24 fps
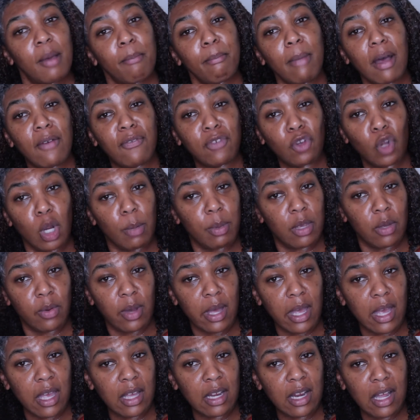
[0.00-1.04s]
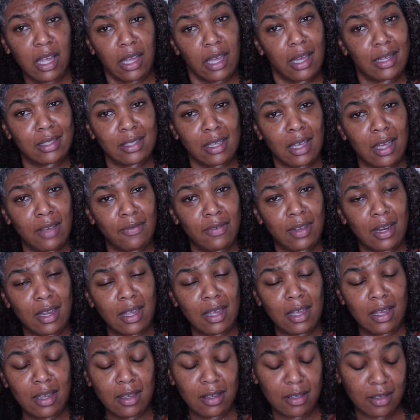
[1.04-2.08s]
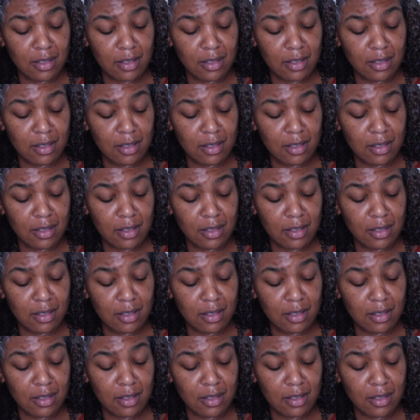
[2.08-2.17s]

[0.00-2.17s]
My floor be wet, and I ain't got time for that.